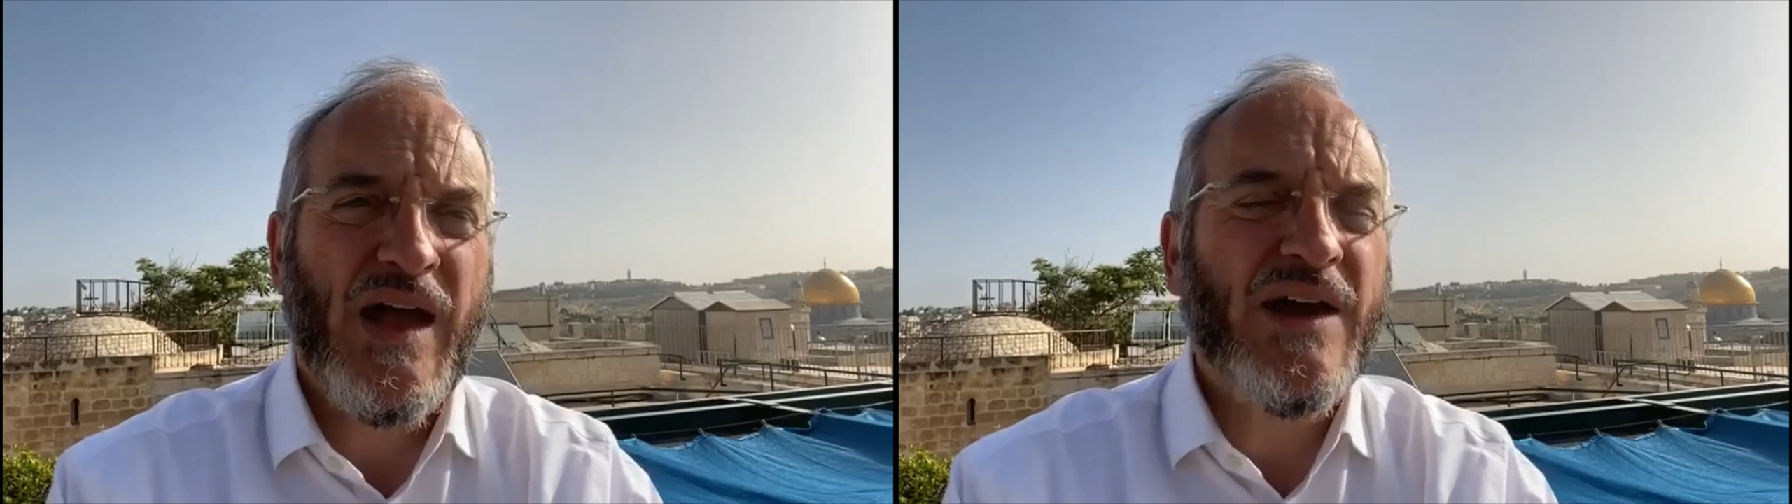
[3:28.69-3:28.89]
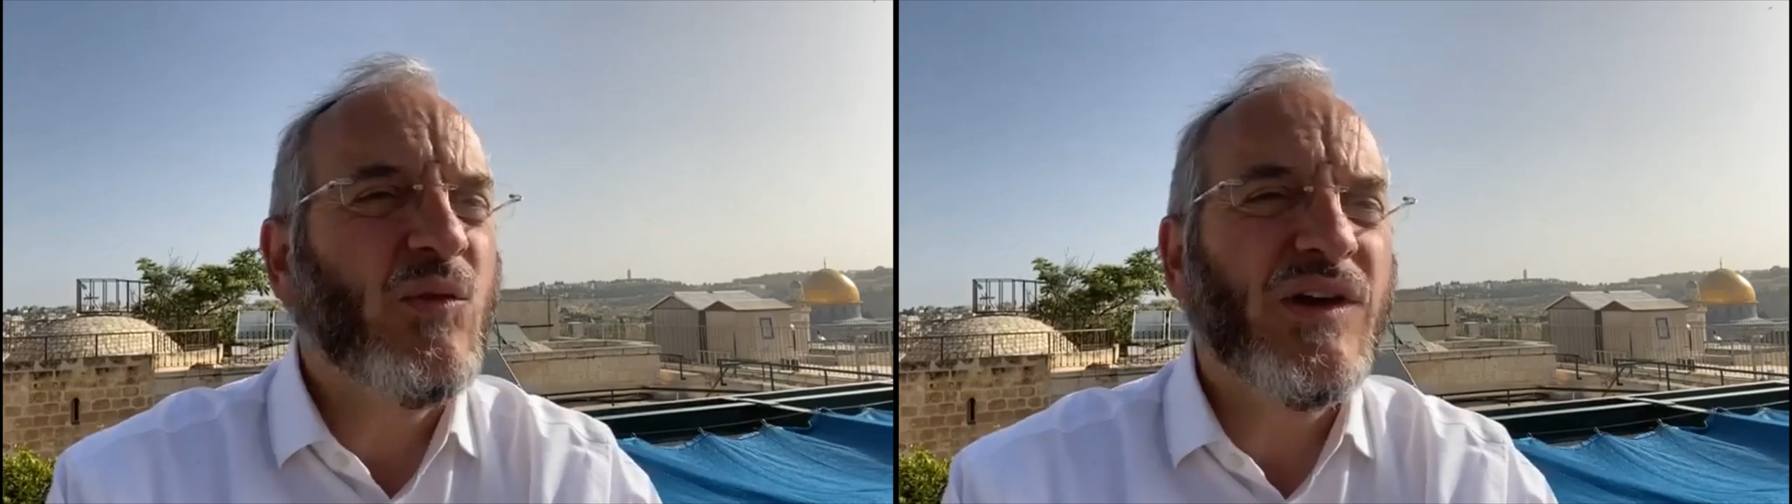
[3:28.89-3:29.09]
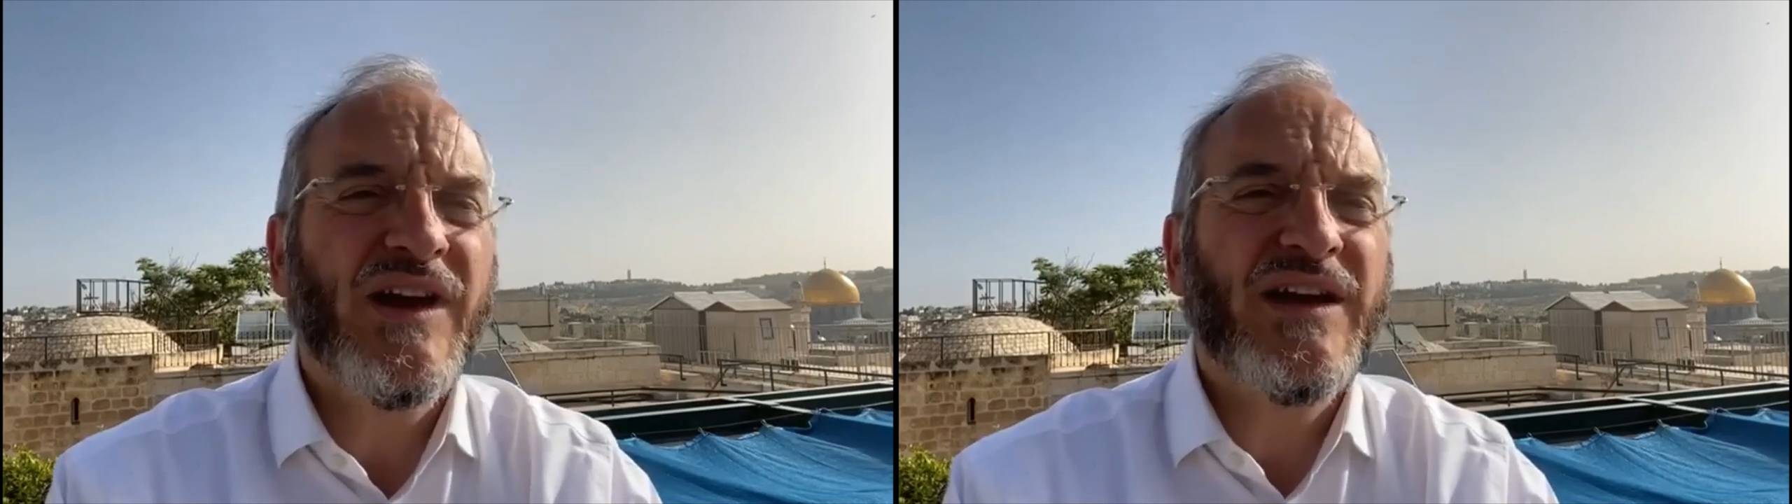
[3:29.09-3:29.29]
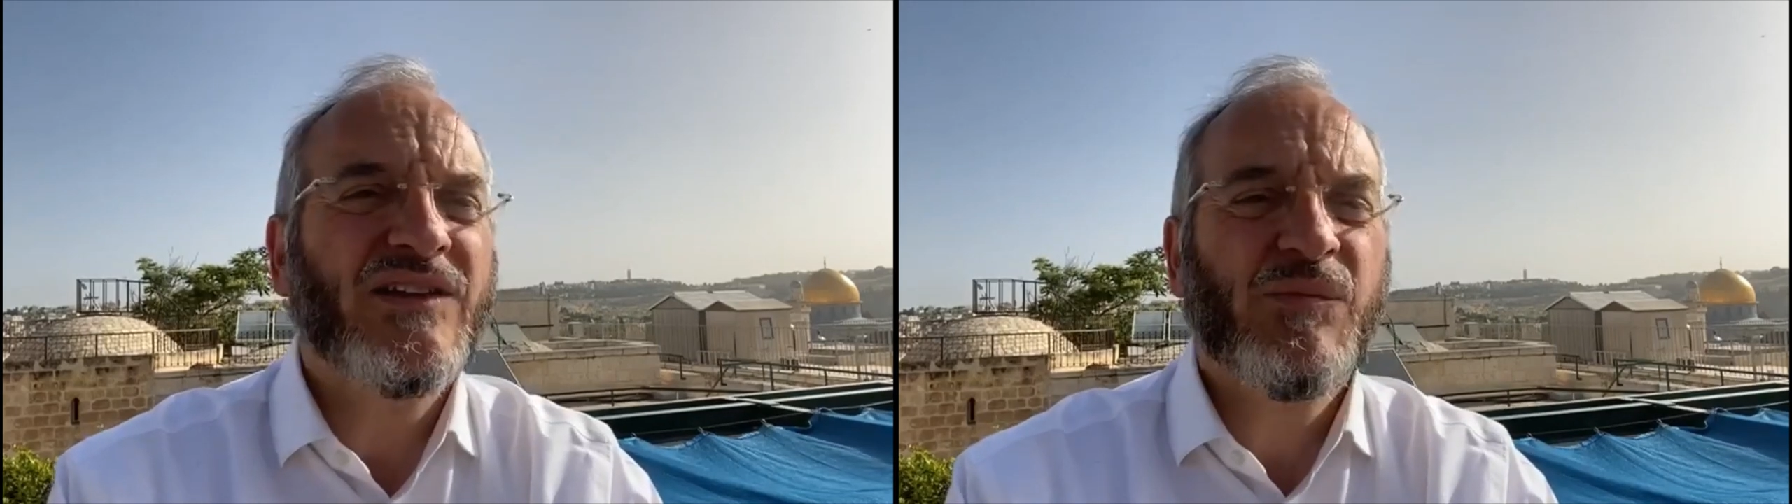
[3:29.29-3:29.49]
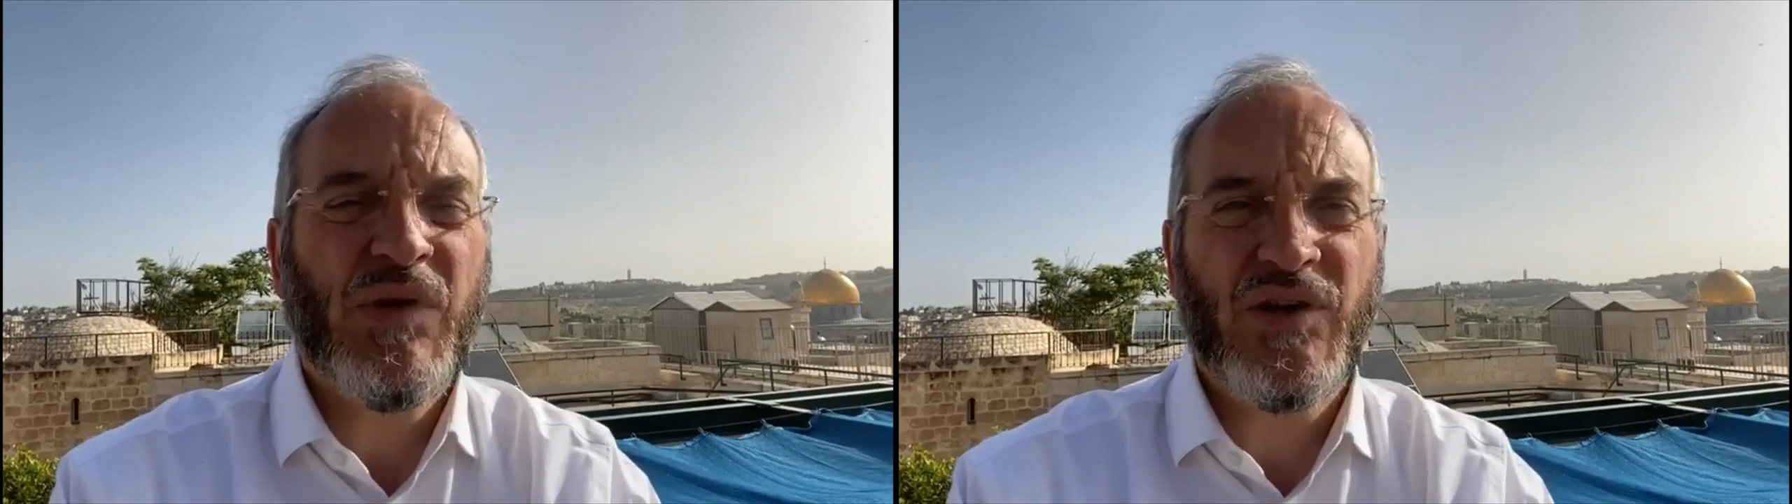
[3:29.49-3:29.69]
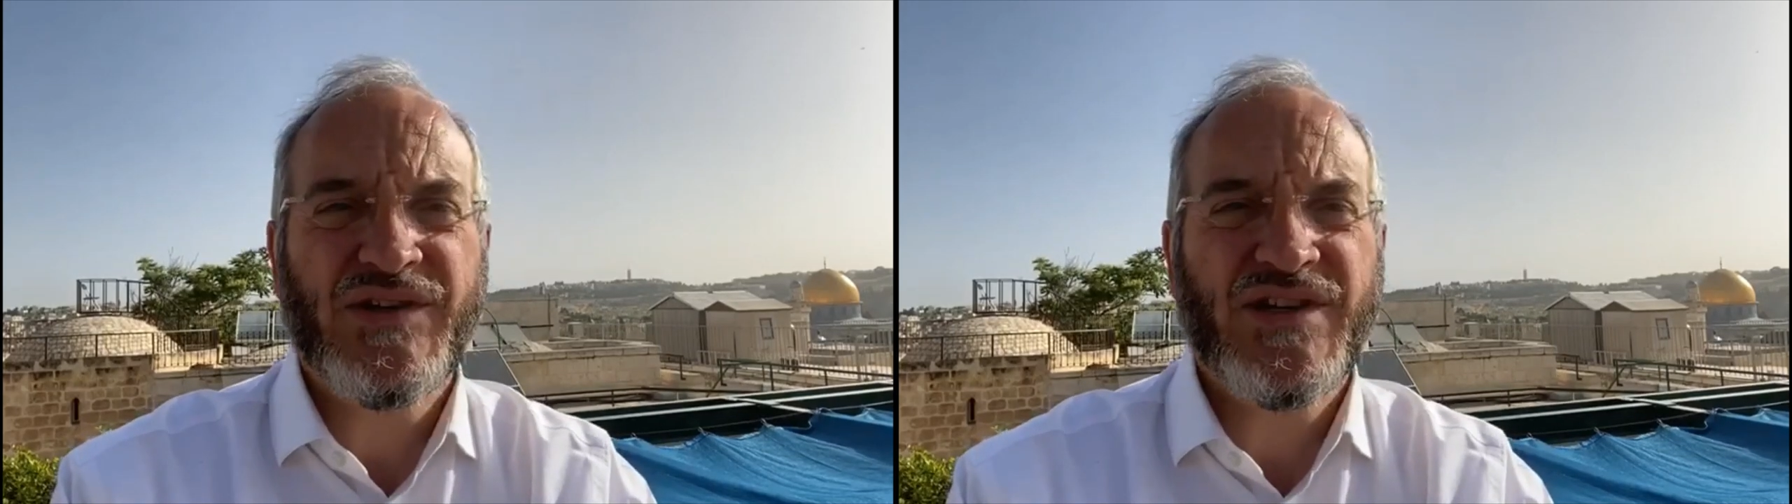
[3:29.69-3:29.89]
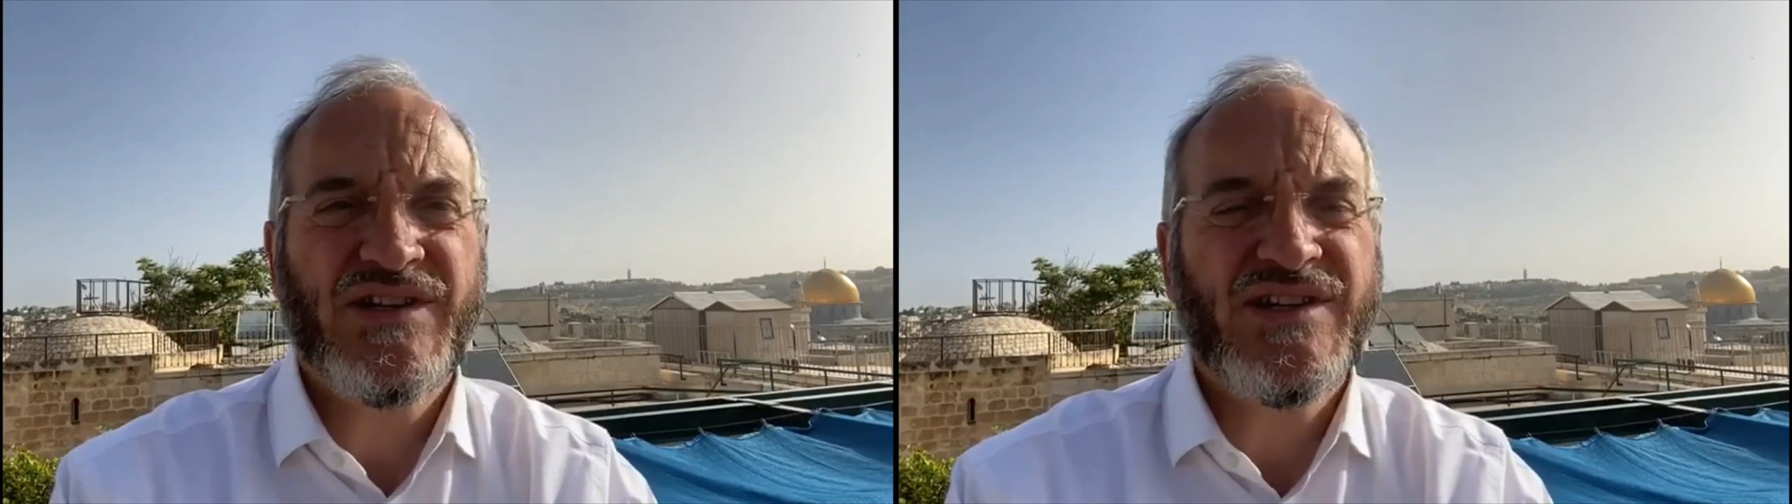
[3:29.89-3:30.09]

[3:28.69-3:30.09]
I don't want to get into politics.